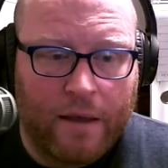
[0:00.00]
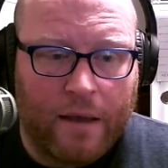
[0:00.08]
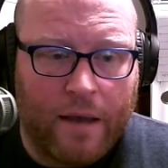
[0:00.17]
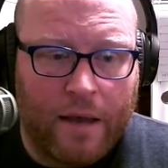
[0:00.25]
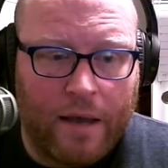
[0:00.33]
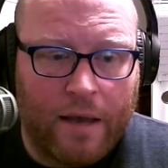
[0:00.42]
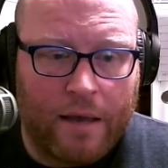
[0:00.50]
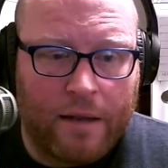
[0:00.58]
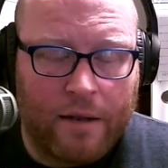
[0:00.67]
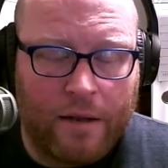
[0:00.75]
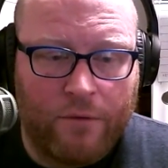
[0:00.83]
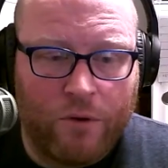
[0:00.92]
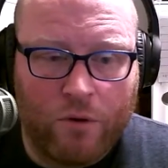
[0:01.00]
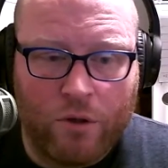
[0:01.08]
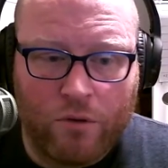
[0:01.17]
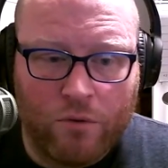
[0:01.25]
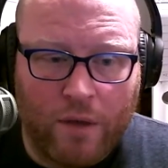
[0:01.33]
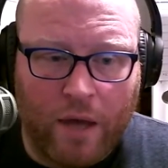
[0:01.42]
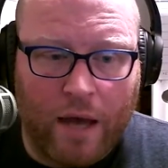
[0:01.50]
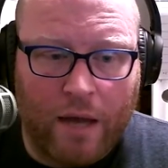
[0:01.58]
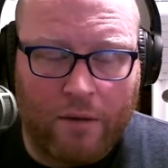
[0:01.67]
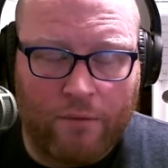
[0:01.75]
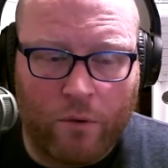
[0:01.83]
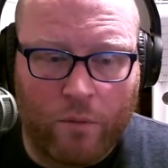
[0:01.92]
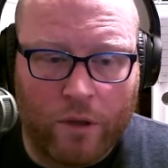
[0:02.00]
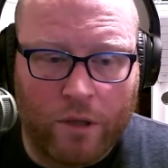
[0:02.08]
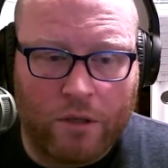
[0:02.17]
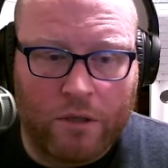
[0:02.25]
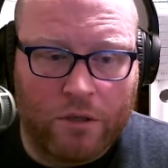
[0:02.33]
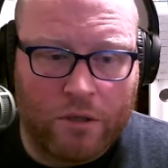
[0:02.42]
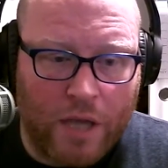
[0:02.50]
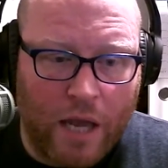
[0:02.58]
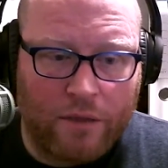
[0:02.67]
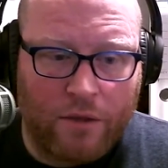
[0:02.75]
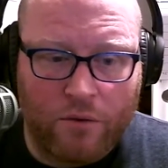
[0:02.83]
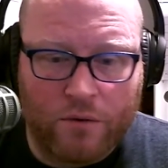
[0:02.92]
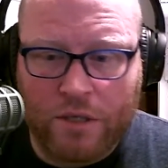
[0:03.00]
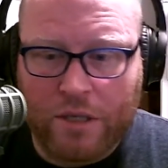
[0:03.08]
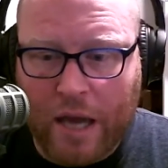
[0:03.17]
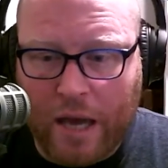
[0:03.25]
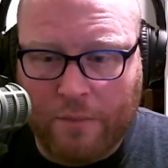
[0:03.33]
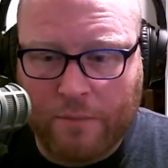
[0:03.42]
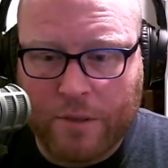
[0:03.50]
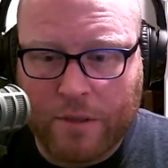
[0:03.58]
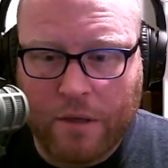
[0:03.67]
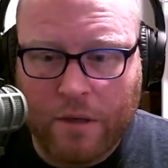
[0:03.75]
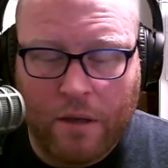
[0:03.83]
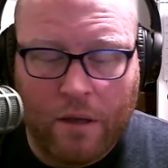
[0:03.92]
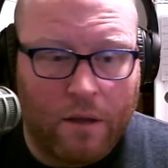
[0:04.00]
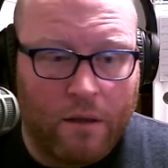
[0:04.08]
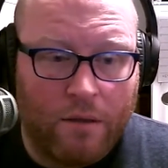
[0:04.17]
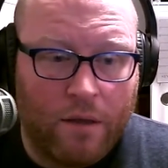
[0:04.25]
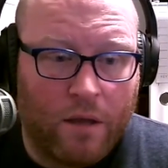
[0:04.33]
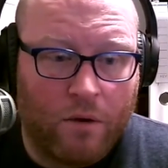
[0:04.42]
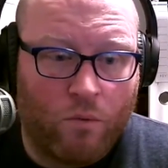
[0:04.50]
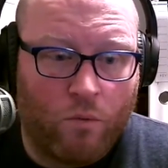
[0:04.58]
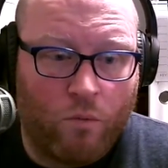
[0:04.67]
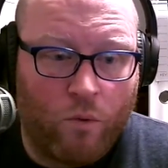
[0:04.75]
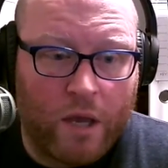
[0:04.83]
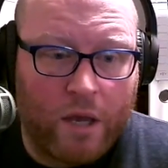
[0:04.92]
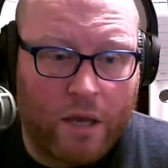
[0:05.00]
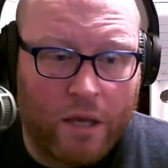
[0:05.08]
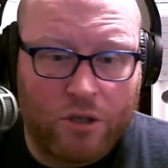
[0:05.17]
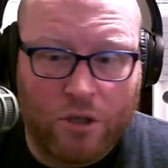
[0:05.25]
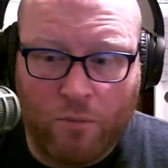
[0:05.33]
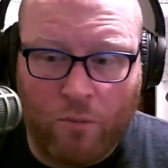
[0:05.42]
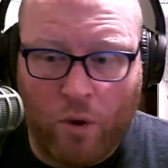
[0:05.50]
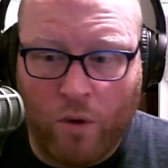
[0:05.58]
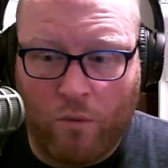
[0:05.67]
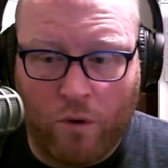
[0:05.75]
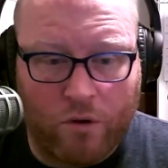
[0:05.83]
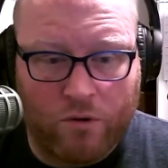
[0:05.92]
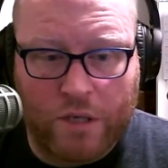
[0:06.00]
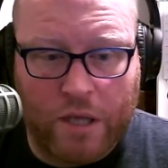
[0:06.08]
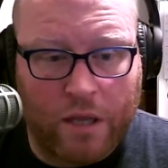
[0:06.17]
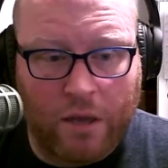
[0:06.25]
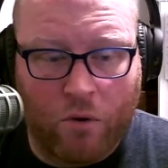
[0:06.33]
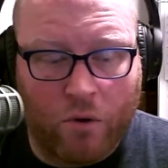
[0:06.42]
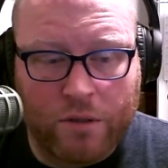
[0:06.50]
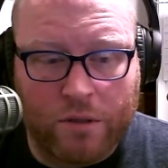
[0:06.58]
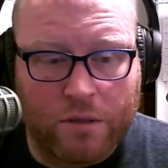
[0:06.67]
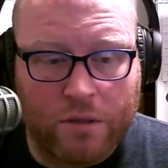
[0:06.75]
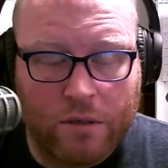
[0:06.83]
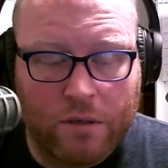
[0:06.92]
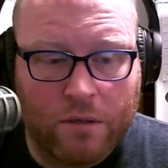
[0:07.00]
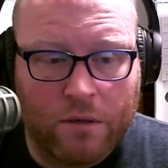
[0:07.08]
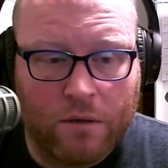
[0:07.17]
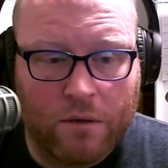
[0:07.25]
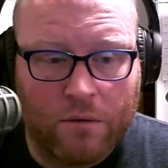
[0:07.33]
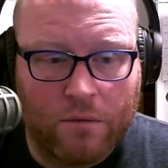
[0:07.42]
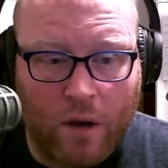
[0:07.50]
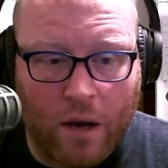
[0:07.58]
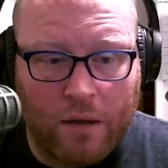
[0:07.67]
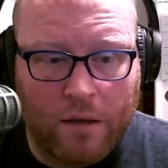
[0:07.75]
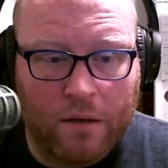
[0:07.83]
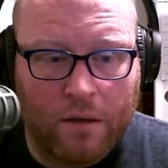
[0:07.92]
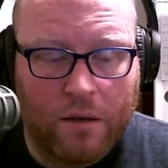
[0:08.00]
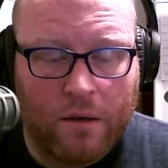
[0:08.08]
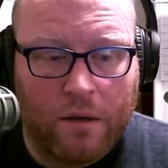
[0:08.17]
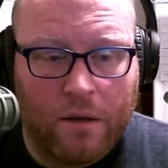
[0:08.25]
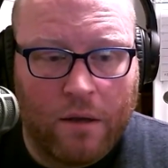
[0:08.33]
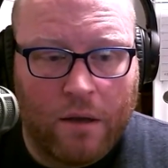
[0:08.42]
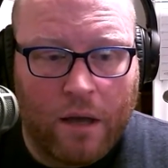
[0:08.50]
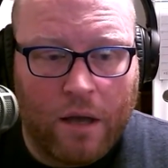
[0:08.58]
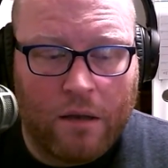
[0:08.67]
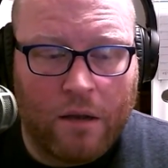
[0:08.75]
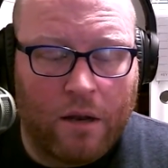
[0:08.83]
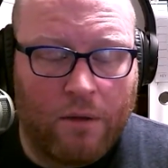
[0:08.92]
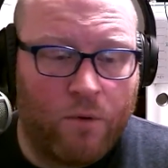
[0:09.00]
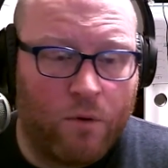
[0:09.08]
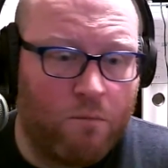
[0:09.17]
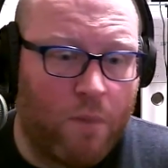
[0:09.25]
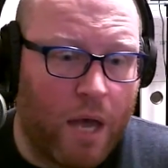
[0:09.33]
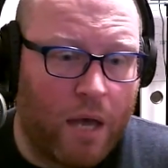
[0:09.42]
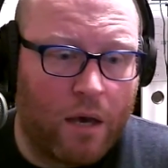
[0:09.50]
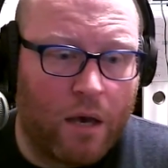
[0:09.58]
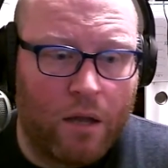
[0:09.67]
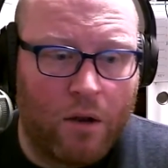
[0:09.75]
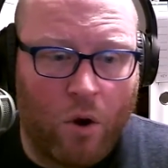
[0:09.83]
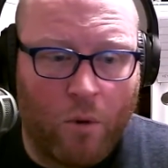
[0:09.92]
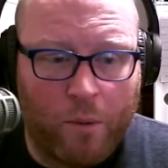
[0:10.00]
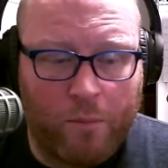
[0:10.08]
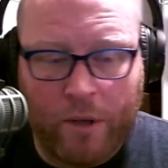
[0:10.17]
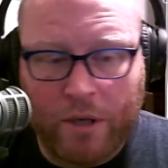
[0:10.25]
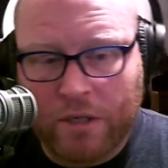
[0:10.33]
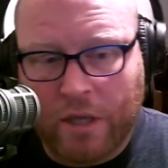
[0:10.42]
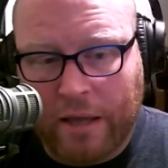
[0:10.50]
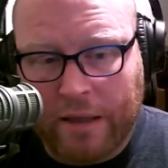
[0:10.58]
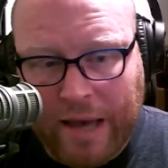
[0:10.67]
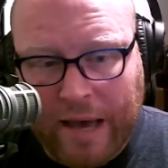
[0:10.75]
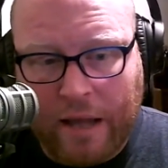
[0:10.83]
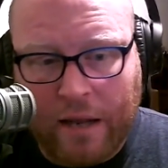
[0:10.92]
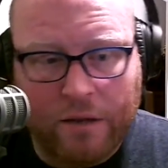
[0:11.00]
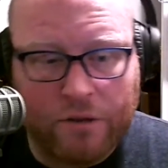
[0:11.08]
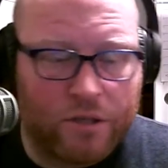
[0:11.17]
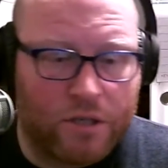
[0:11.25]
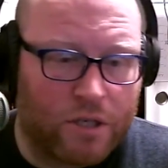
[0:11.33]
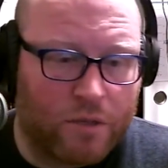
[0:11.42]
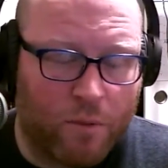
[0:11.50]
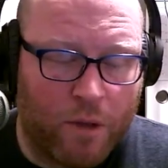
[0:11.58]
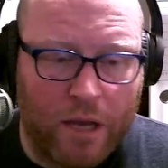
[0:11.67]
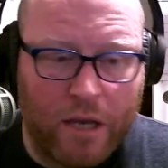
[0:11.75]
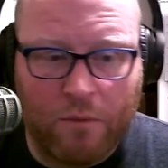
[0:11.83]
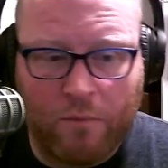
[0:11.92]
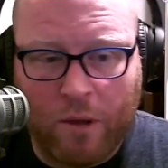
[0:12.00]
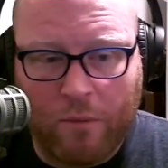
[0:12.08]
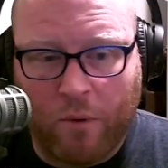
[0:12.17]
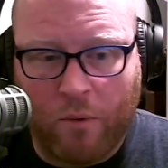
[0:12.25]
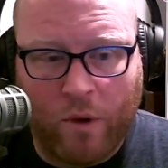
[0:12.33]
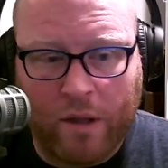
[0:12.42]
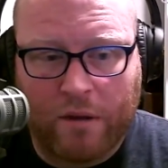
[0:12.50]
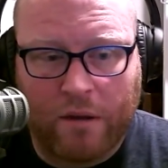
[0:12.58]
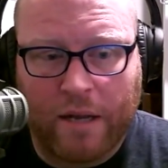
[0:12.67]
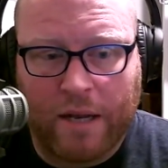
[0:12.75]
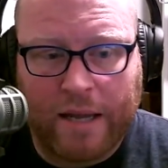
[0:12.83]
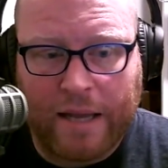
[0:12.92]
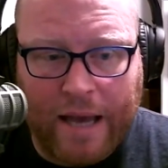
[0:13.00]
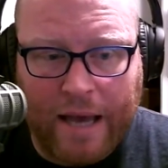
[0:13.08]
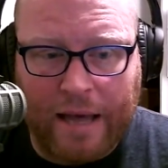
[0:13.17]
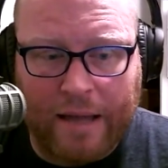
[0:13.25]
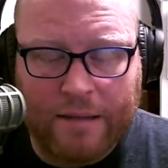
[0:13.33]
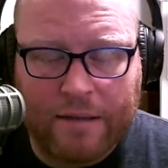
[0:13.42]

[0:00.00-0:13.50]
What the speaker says: And if you can do that, if you're willing to take those steps, then we can get you to the point where you're selling courses, right? And if you make an open pitch like that and just explain to people what they're going to get,